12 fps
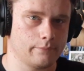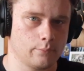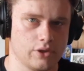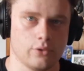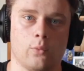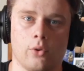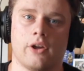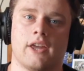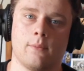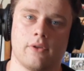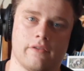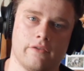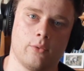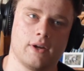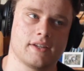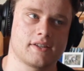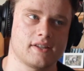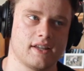working with a
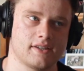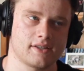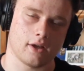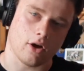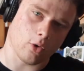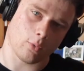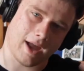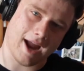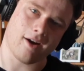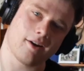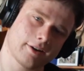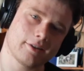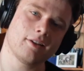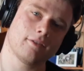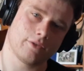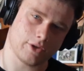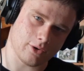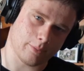voice, it's a whole character
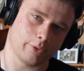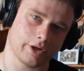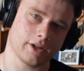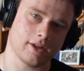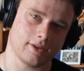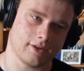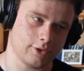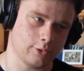that you're putting I